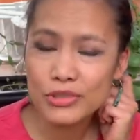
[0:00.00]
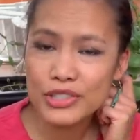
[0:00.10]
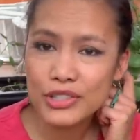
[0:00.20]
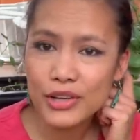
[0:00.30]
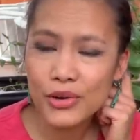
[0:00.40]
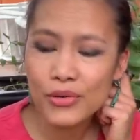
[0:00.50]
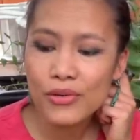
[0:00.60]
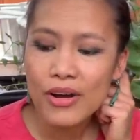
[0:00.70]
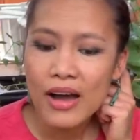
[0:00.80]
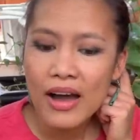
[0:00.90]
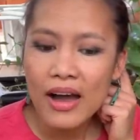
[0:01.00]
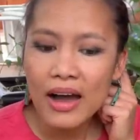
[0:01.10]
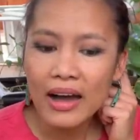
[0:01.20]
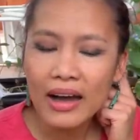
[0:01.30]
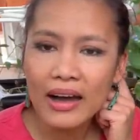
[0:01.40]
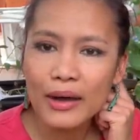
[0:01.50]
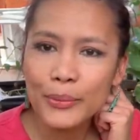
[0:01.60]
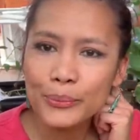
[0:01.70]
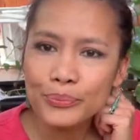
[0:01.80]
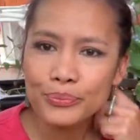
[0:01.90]
So
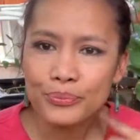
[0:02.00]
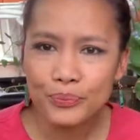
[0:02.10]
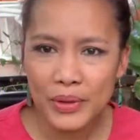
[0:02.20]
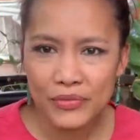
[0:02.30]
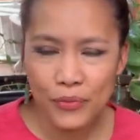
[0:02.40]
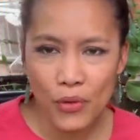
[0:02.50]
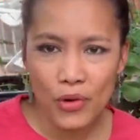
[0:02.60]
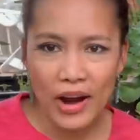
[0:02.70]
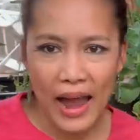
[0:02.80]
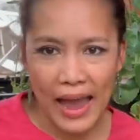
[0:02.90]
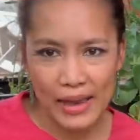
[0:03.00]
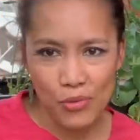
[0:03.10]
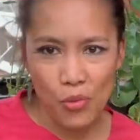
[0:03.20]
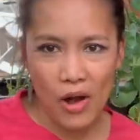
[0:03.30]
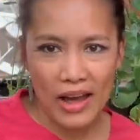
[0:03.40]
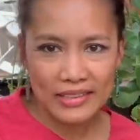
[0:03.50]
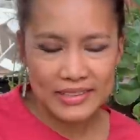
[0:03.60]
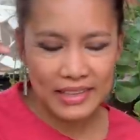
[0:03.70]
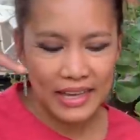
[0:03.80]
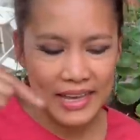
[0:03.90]
um, before I was
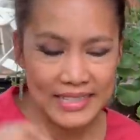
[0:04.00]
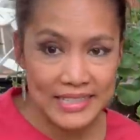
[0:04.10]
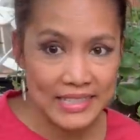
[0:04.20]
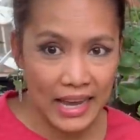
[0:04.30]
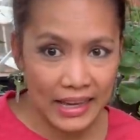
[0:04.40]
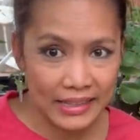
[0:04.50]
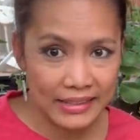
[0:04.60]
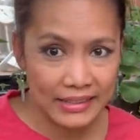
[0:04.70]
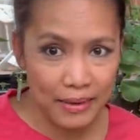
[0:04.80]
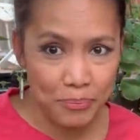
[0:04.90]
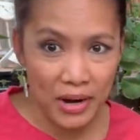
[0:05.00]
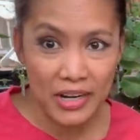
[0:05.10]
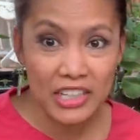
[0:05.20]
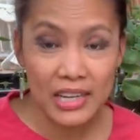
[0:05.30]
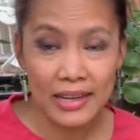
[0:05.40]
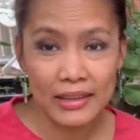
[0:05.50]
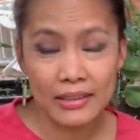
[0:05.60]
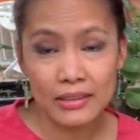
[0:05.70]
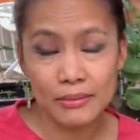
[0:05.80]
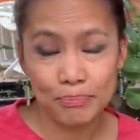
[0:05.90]
inside the parking uh,
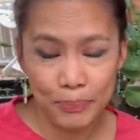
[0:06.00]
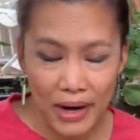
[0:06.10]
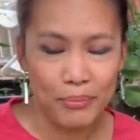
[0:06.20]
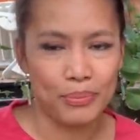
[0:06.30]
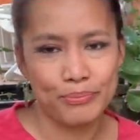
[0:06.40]
park